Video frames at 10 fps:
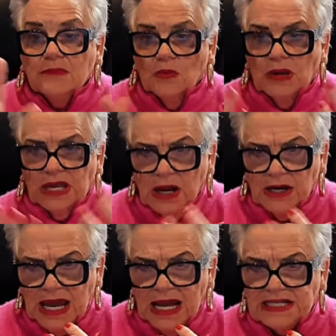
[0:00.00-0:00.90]
But we're
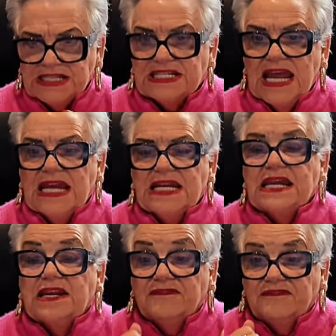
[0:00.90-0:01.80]
going to understand
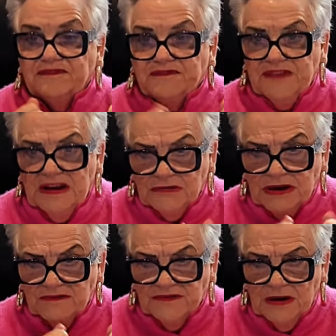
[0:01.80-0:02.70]
it at a
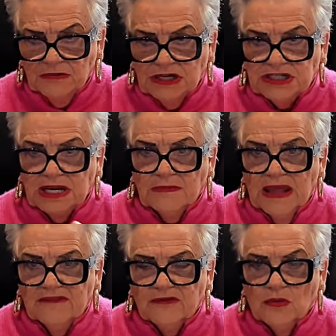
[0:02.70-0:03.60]
very, very deep
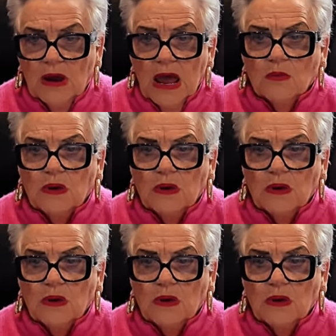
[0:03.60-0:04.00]
level.